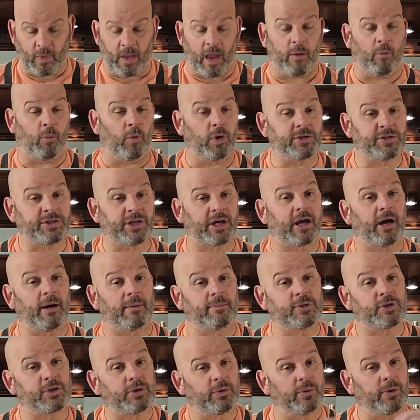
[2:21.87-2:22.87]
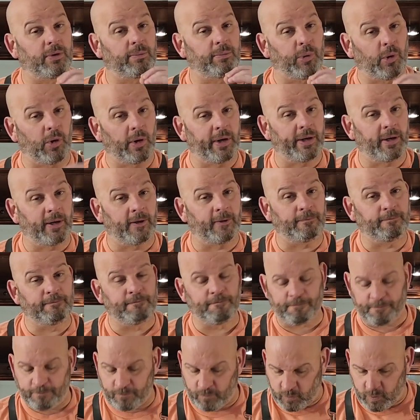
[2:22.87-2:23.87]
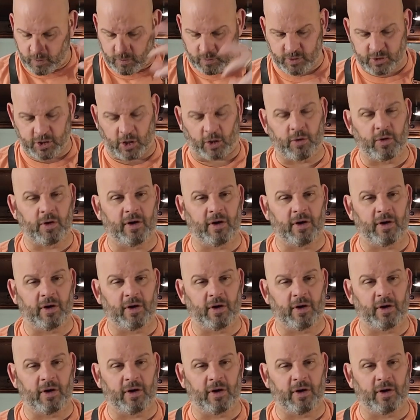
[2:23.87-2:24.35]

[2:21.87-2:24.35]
And once it comes to a boil, turn